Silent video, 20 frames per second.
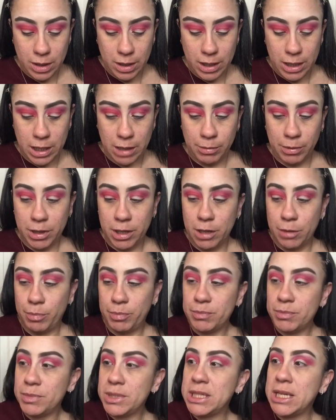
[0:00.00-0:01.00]
And I'm gonna
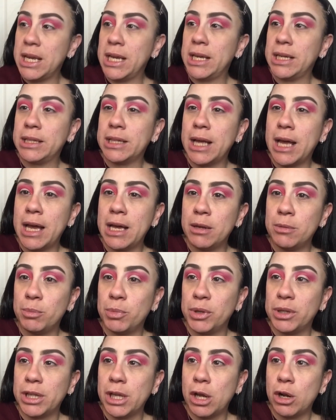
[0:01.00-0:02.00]
take that and
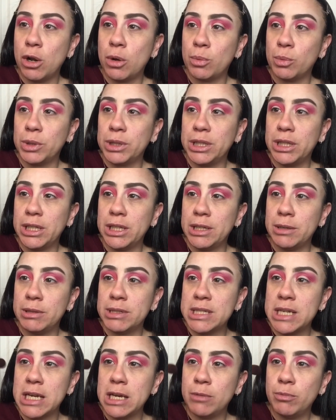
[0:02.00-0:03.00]
put that on with the
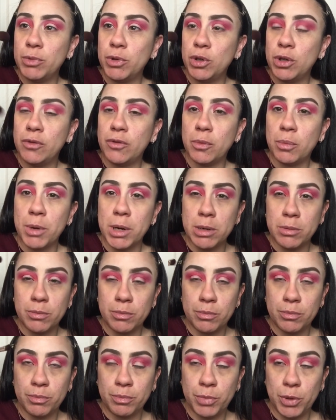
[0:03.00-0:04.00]
same Beauty
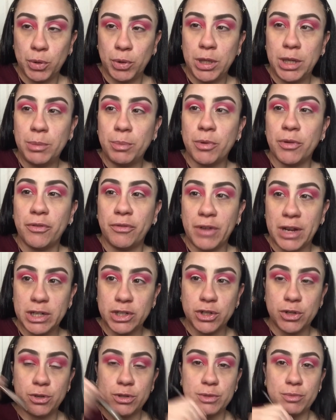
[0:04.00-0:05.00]

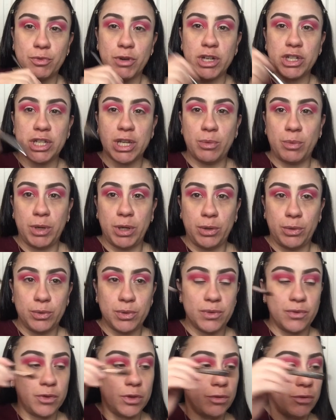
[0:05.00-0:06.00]
Professionals brush that we use
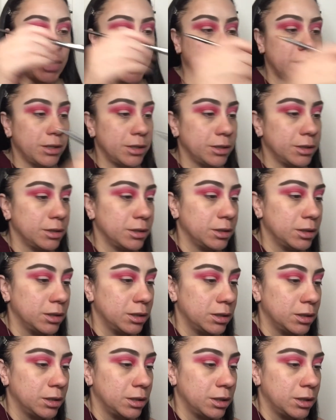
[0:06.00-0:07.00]
for the red.
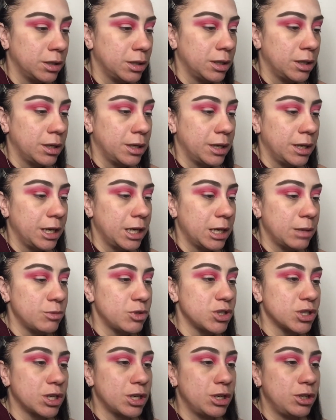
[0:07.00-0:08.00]
And I'm
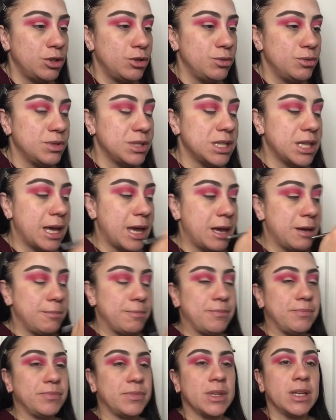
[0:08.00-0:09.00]
just gonna use that
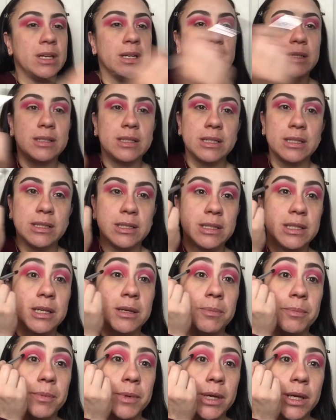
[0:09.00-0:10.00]
to
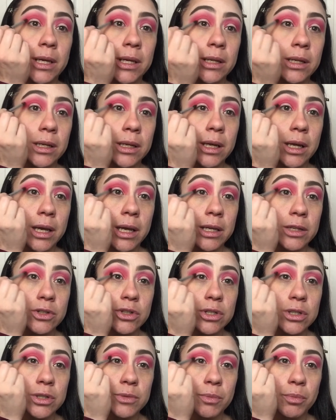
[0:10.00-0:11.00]
dip in and
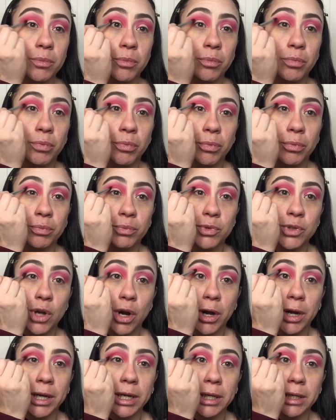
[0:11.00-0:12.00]
just
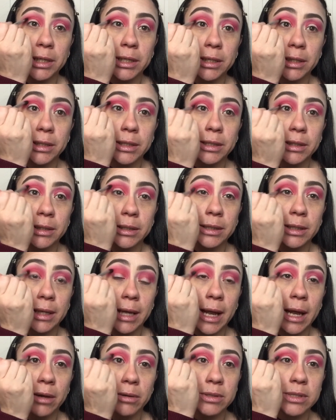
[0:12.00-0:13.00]
darken the
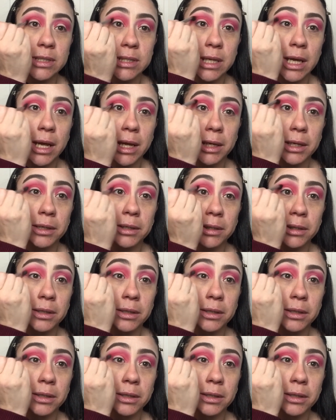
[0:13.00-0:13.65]
outside